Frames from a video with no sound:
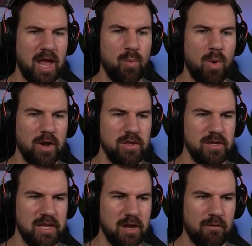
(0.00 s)
I want you
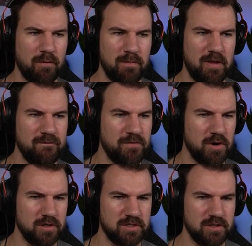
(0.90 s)
to hear it from me
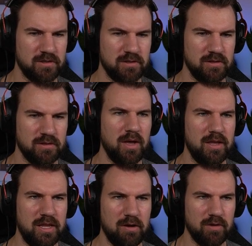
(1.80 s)
first.
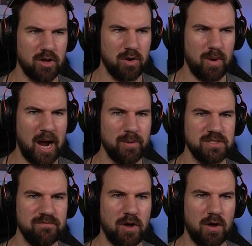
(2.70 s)
A year ago, I
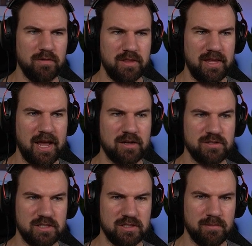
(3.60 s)
was involved in the
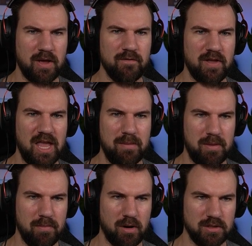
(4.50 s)
exorcism of
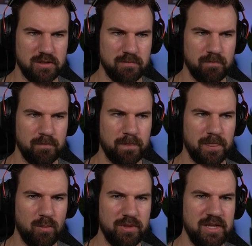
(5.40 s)
Amy Martin.
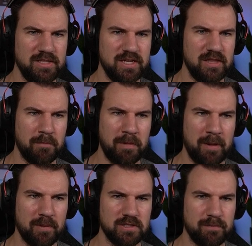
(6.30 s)
What they said in the
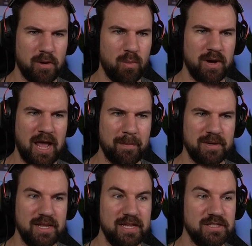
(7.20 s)
papers about what
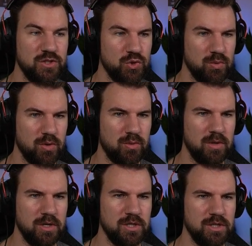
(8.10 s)
happened isn't true.